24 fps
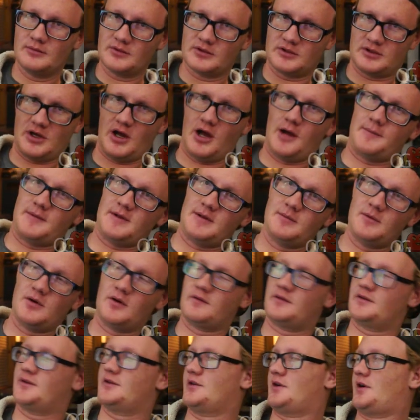copy them
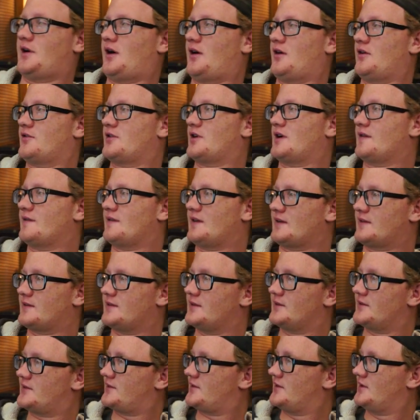over to a hard drive like
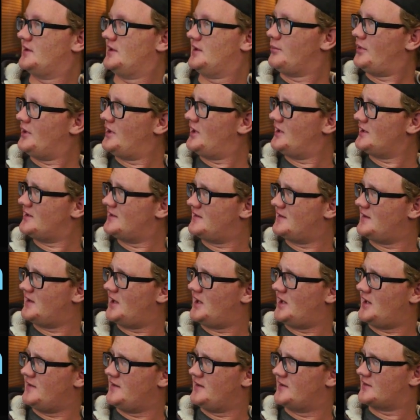this. But
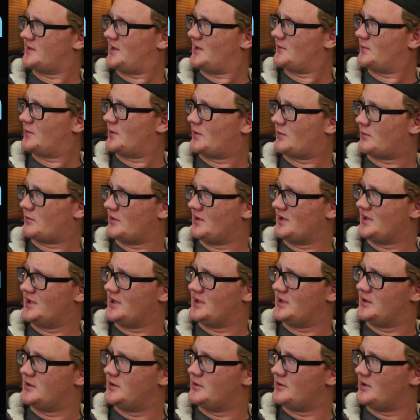in this case, we don't really
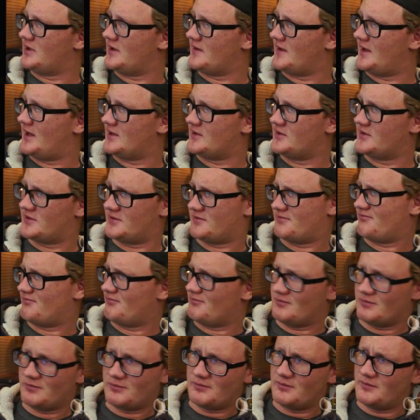need to do any of that. Just
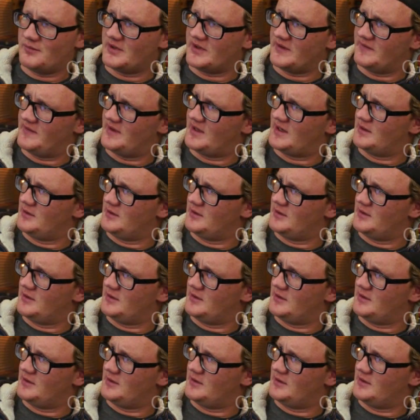leave that